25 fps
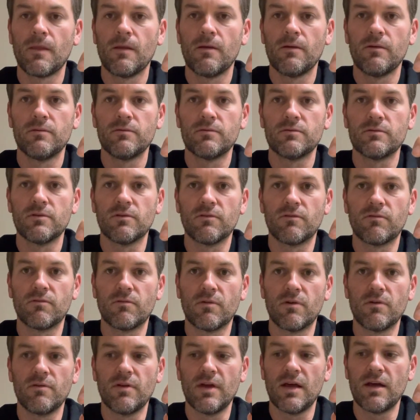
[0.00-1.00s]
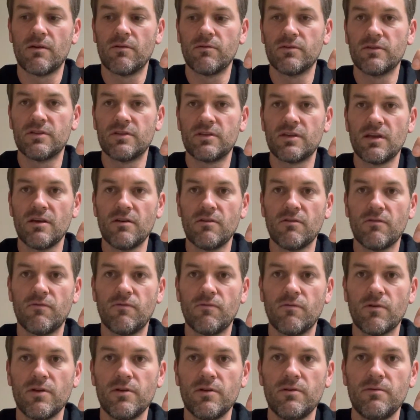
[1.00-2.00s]
So I'll throw that on the scale
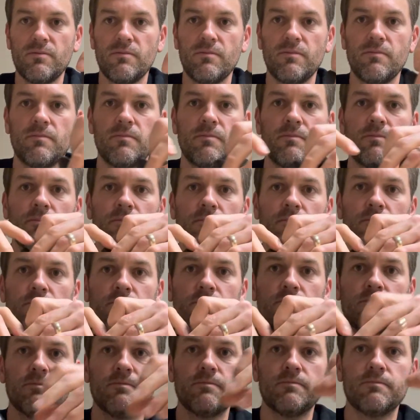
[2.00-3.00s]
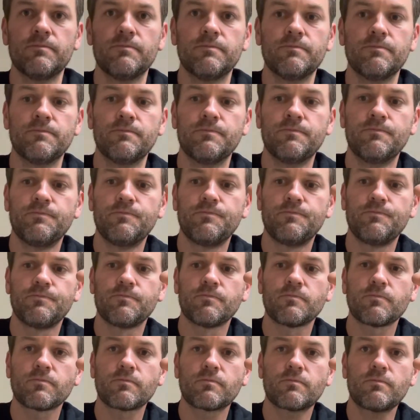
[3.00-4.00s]
for you.
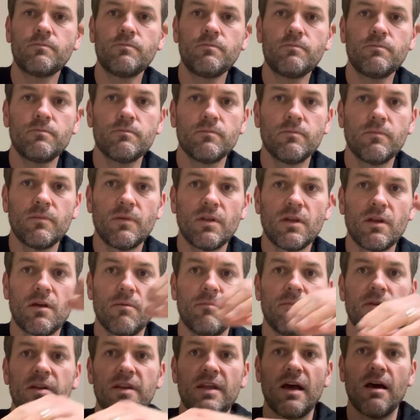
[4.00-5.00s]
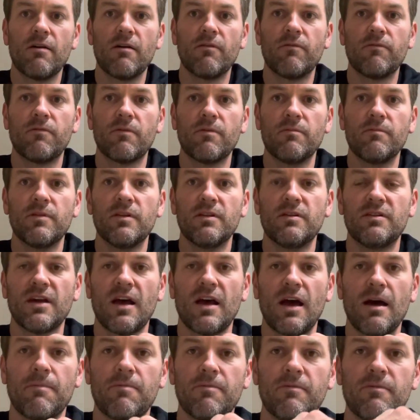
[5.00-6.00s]
Coming down from the
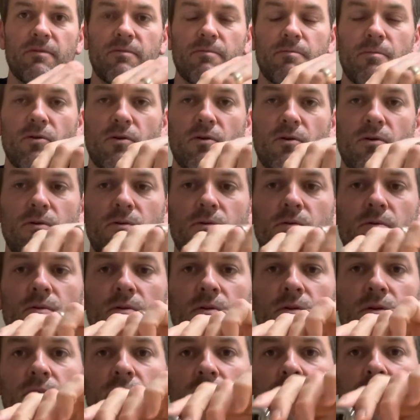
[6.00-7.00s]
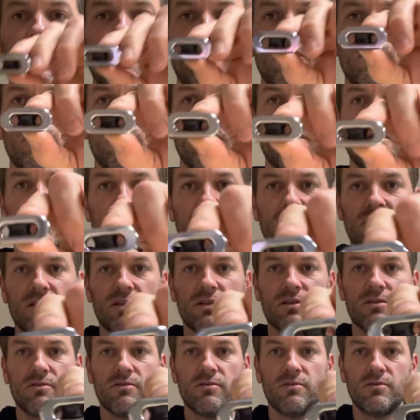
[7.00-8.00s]
top of the pole, you get
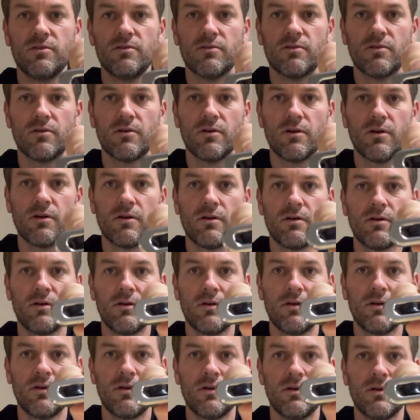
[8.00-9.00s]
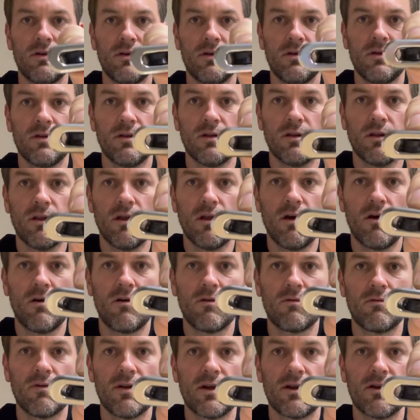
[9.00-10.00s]
to your long
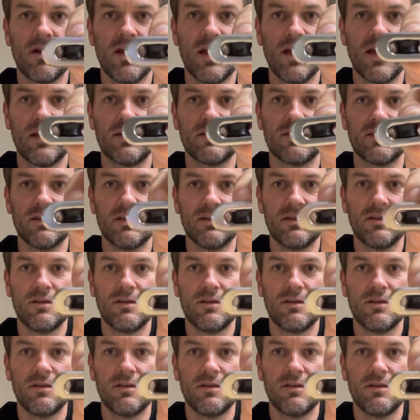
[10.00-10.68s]
rigger exit.